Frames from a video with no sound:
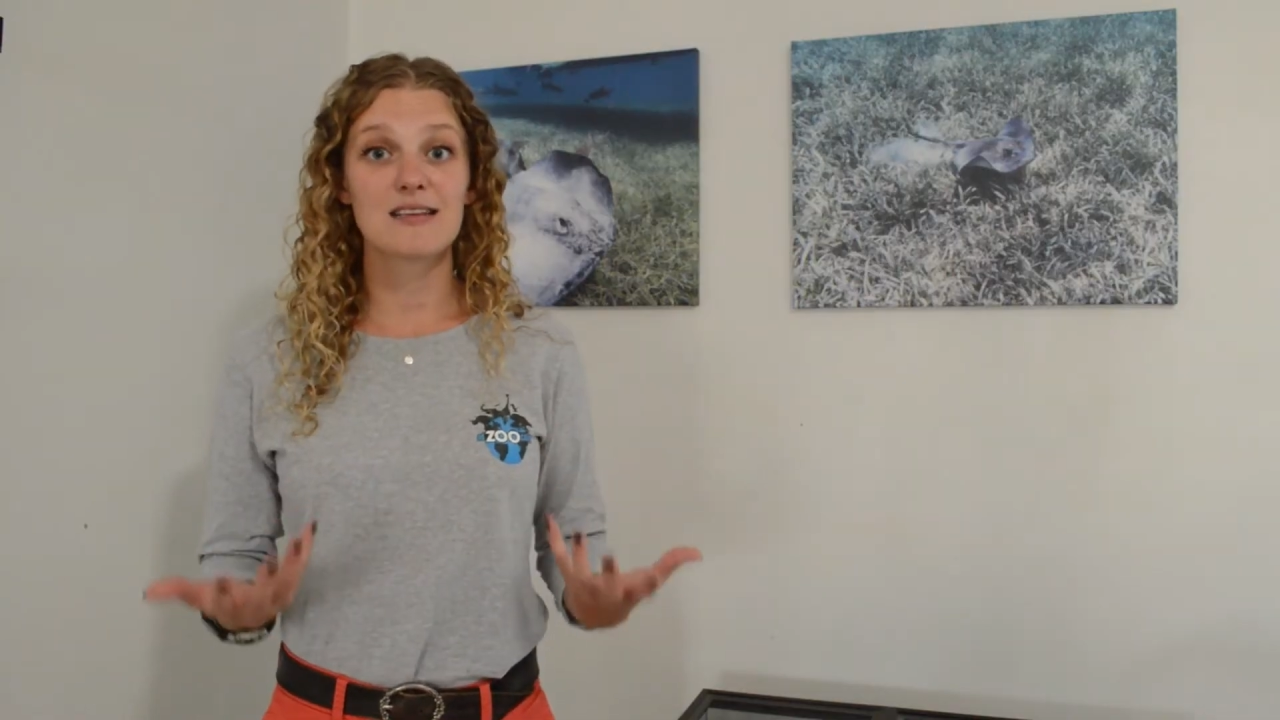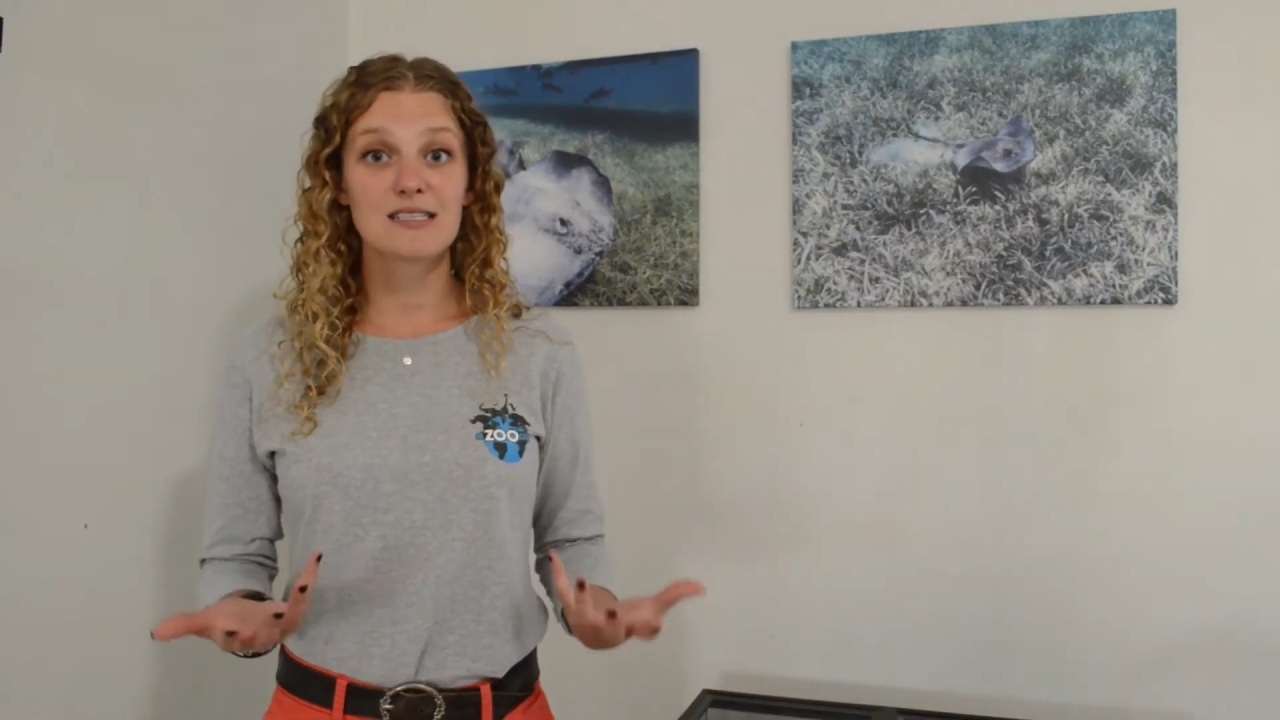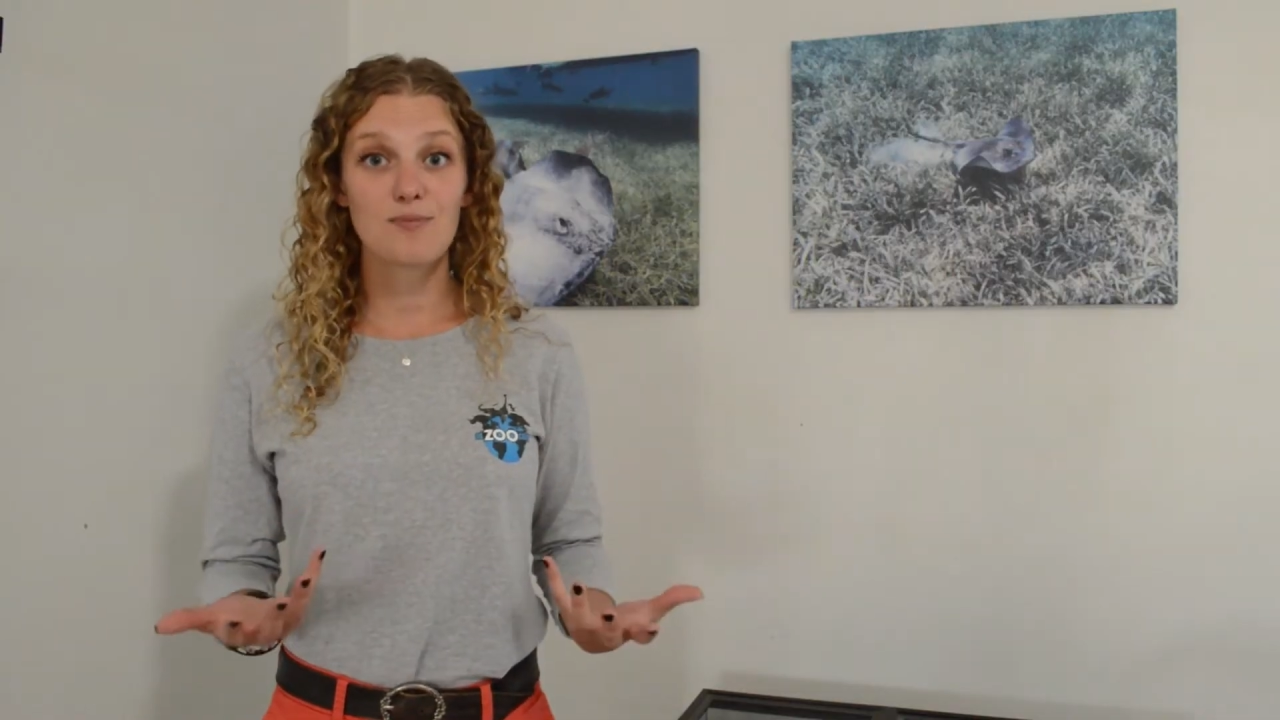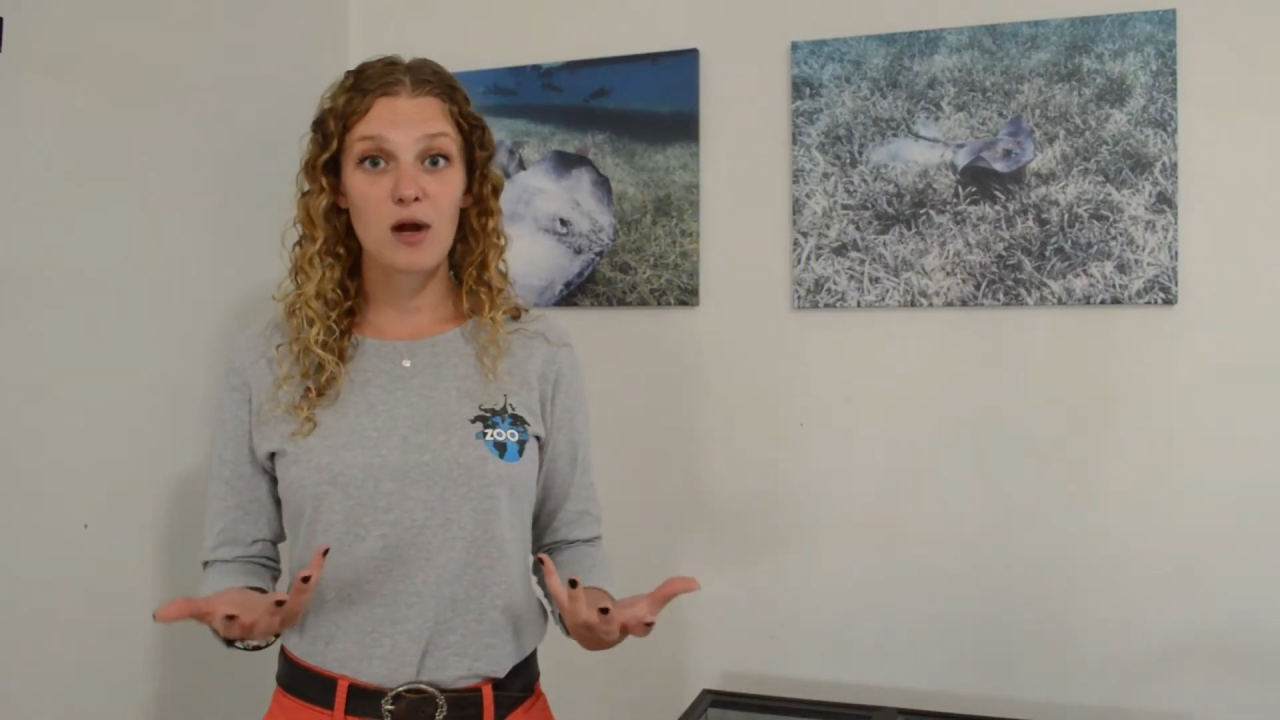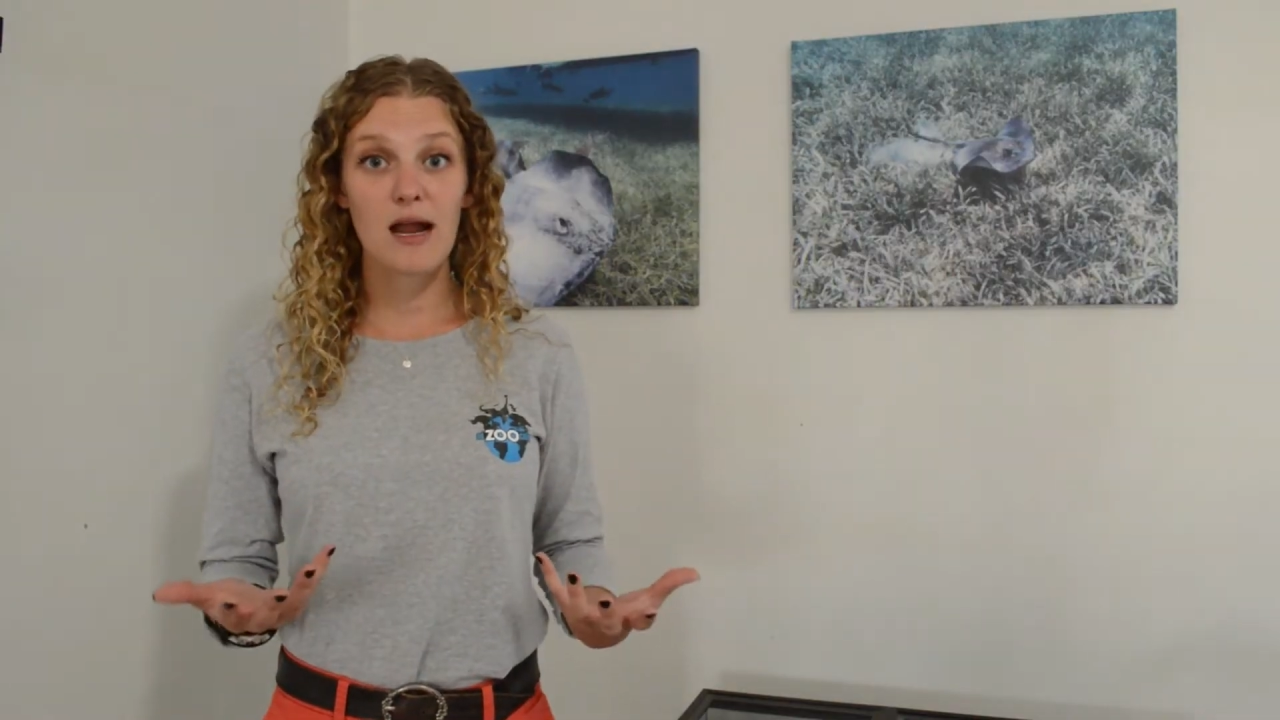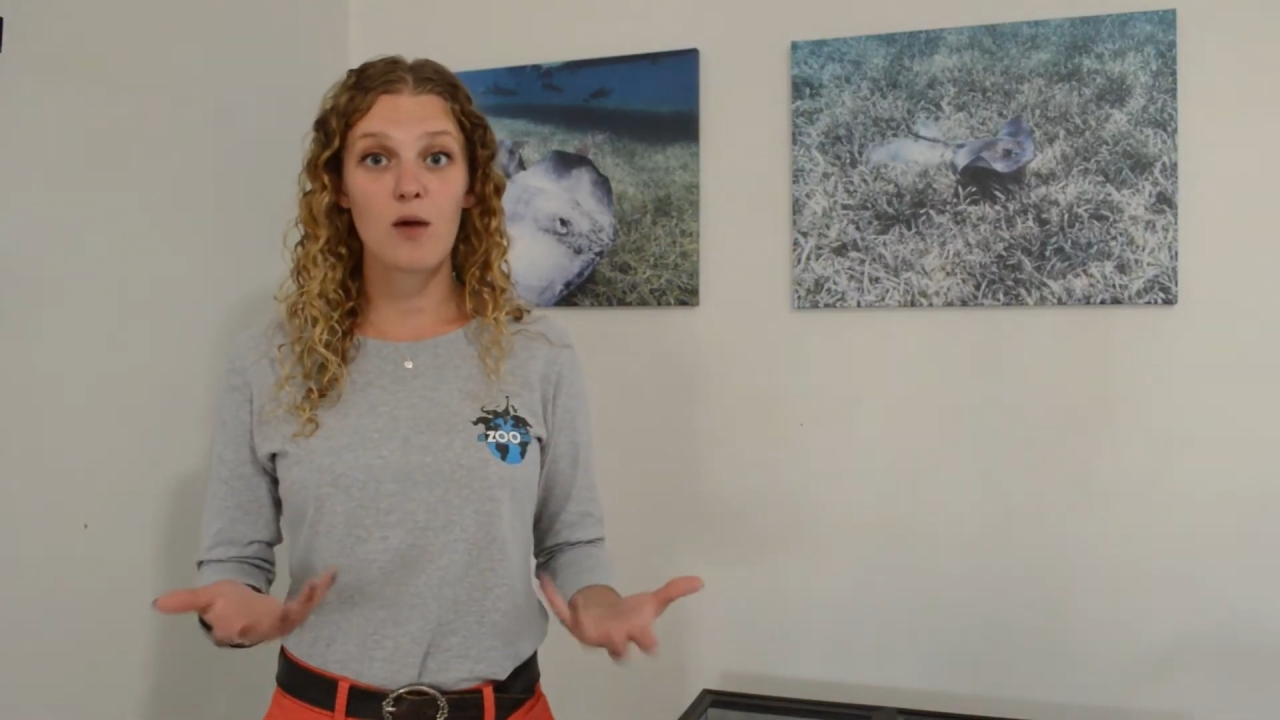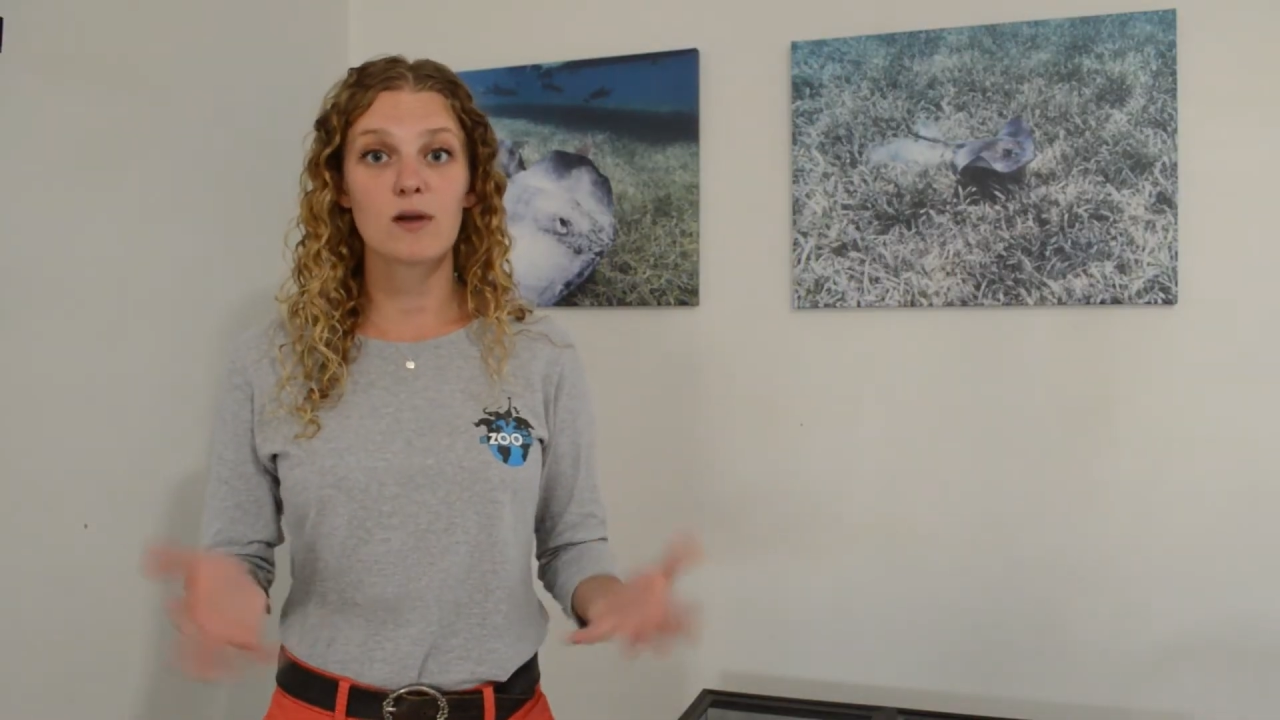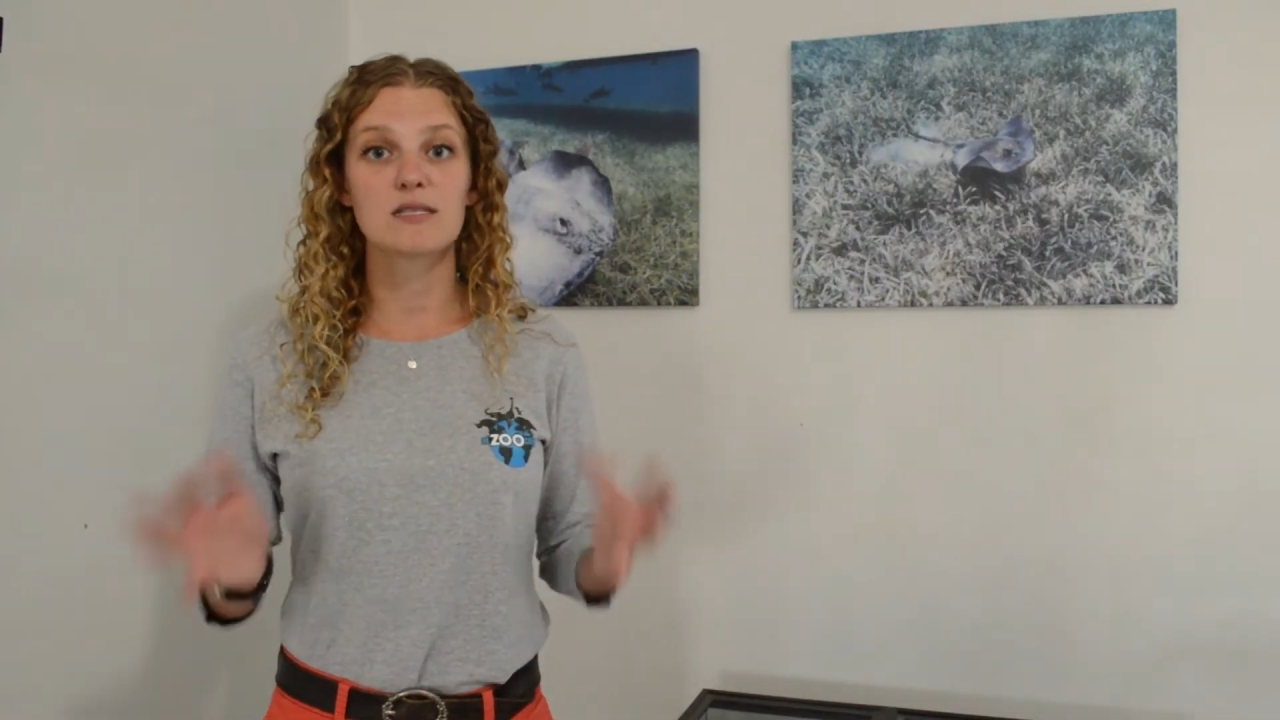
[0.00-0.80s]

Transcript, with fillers: the spring,